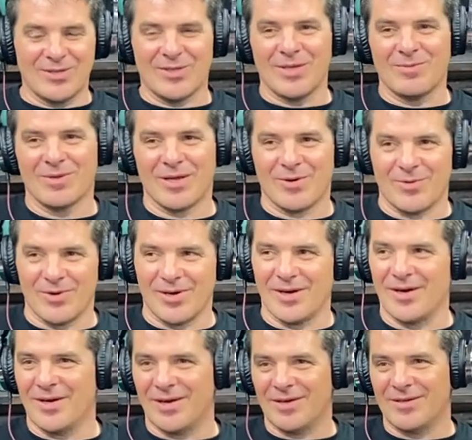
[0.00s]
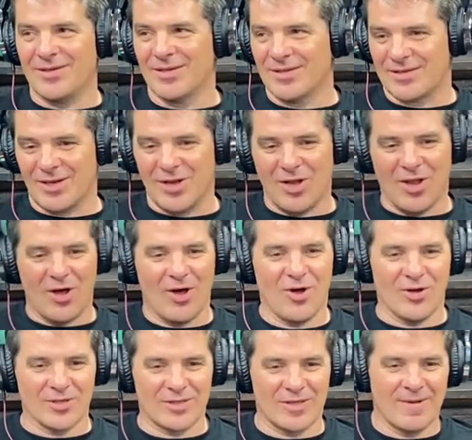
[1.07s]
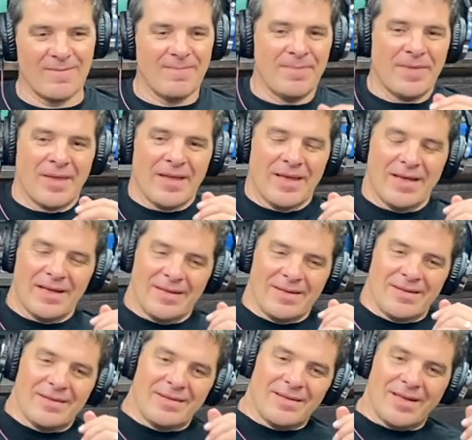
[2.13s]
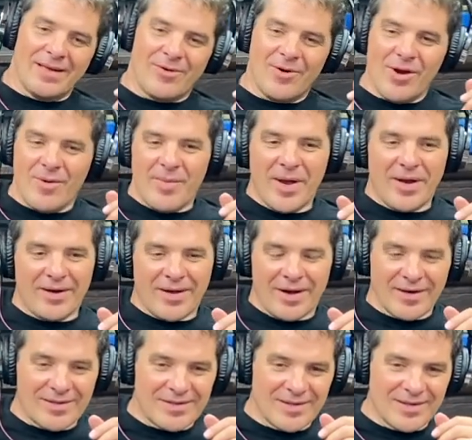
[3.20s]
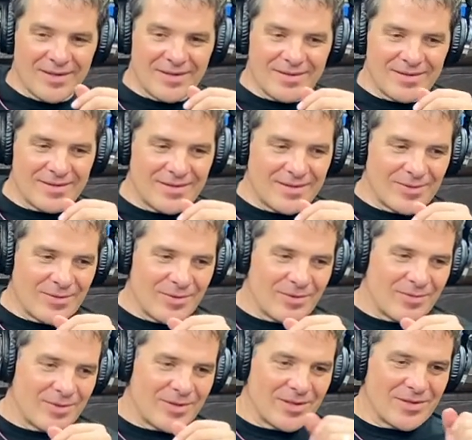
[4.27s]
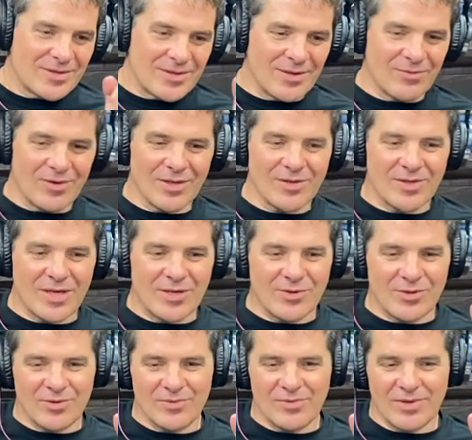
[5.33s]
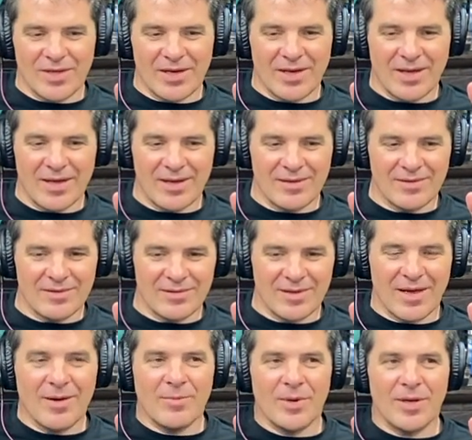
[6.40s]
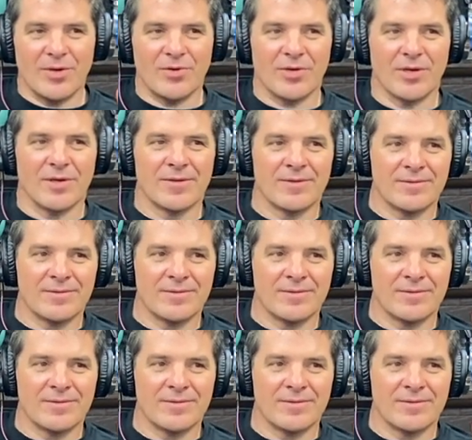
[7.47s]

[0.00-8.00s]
seems like we're just lost. Like Graham Hancock says, we're a civilization that has amnesia.